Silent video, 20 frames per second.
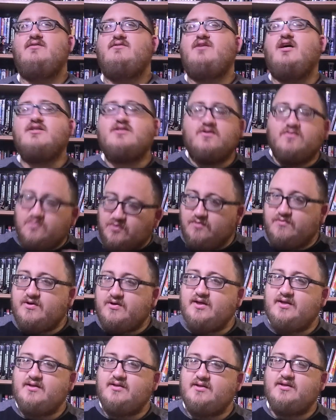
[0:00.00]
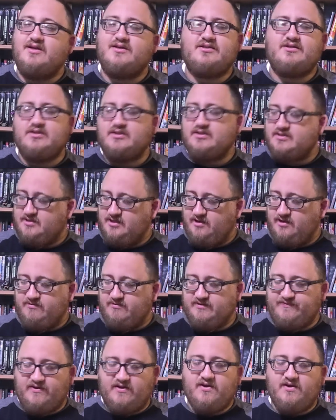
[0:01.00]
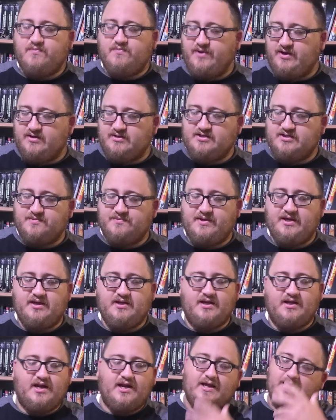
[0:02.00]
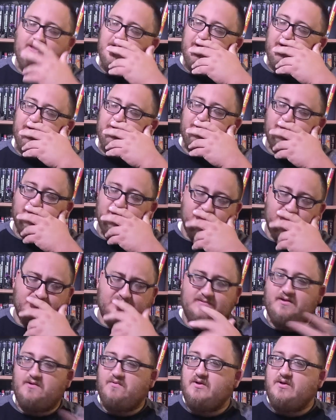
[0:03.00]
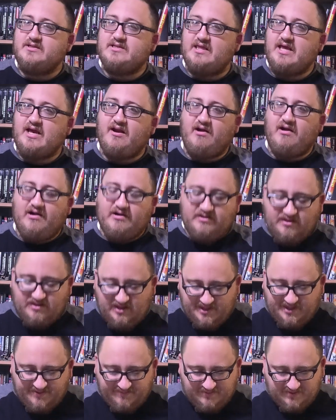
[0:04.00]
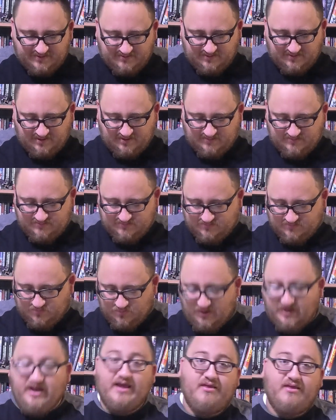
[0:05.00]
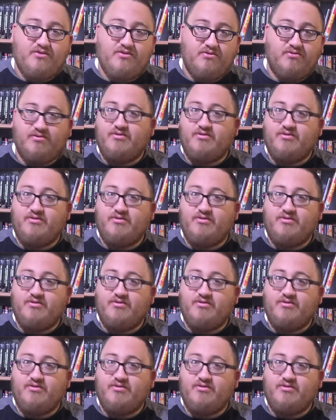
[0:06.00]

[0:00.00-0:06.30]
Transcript: Doesn't ruin it. It's just, it was very weird to me, and I thought it wasn't that hard to think of what I